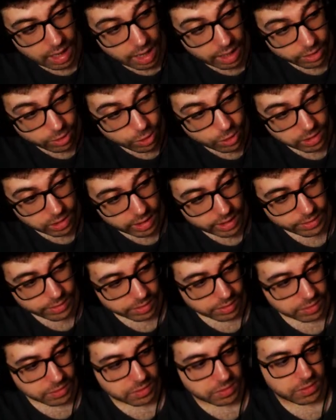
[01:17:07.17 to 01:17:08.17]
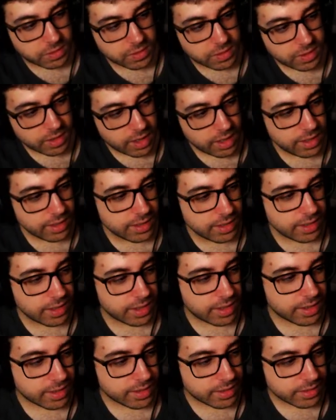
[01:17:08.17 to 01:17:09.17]
Arch Linux.
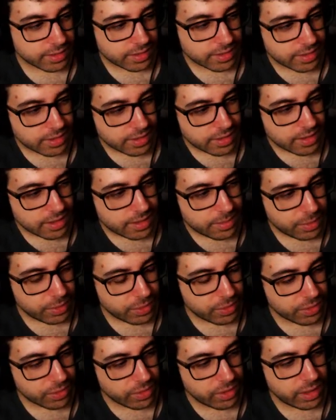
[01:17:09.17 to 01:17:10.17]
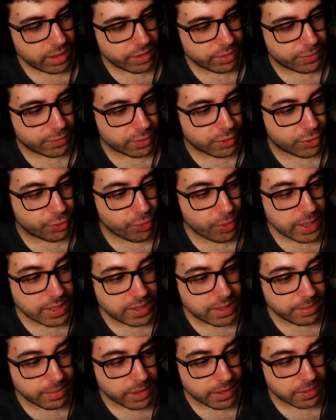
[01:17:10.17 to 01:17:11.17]
Ah. Using only Linux for
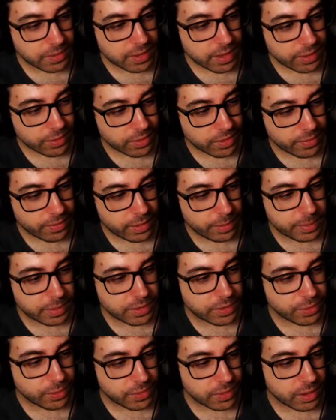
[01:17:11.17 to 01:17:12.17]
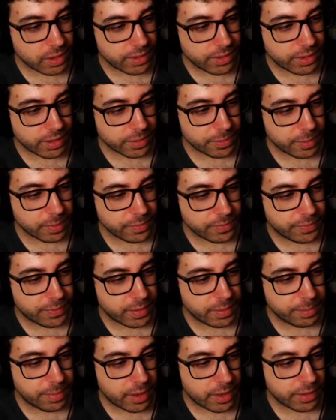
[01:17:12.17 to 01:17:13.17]
20 months now, so developing tools and learning has been a
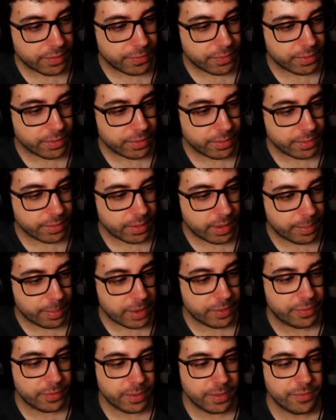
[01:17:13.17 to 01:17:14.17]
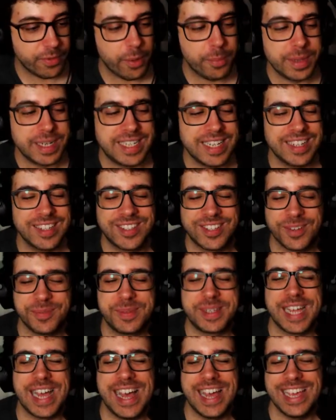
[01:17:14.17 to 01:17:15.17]
fun part for, apart from the vomiting
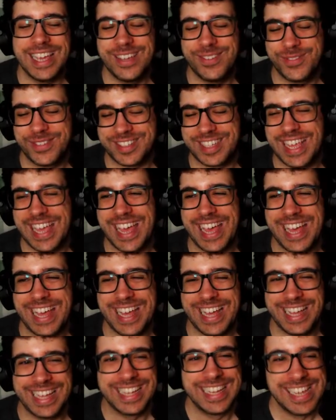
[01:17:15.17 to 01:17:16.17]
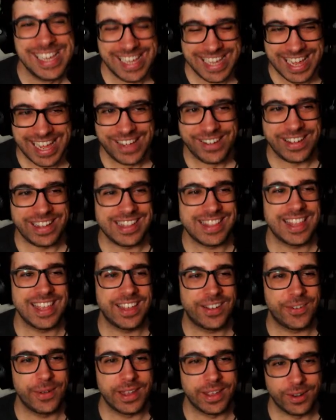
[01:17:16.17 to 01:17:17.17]
sometimes, yeah. I
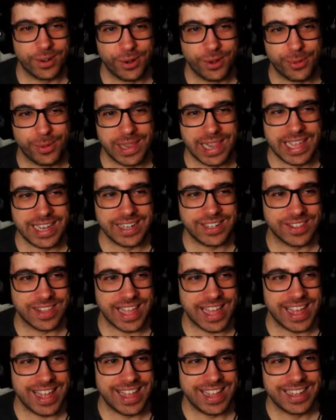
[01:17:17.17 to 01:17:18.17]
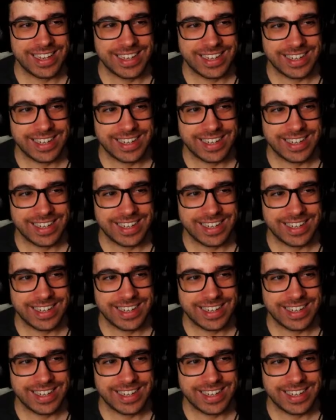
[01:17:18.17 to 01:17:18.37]
think we can all relate to that.